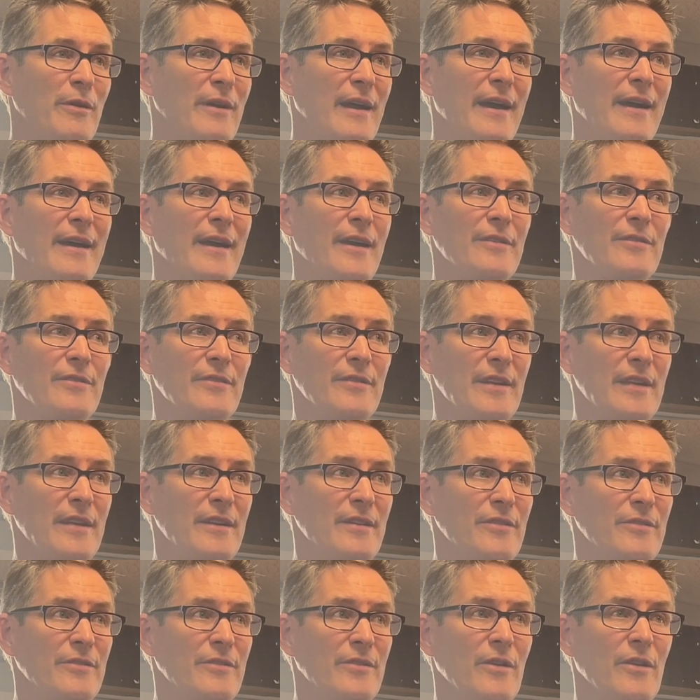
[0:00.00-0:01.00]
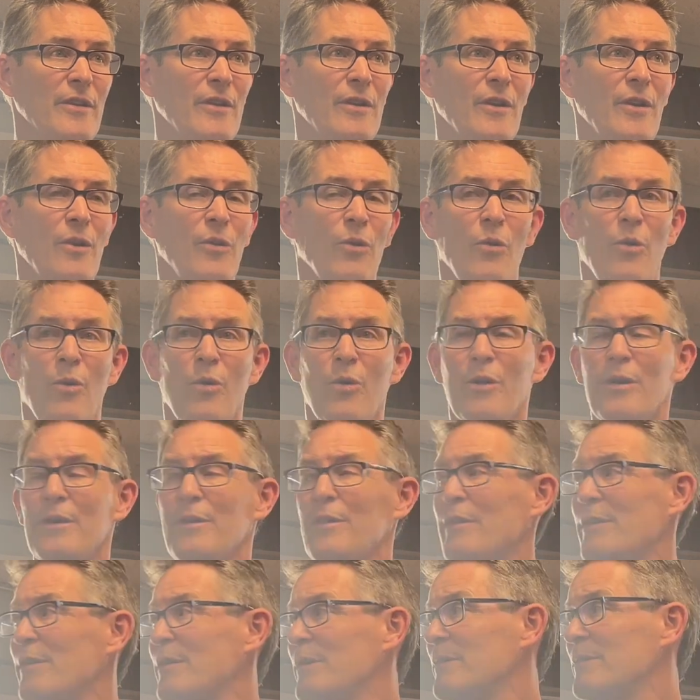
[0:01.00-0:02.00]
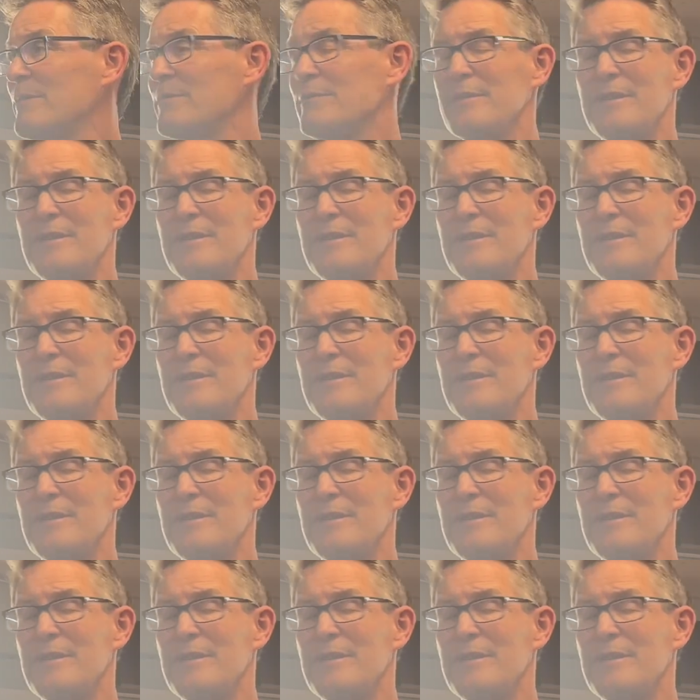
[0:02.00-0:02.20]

LLCs, or they're,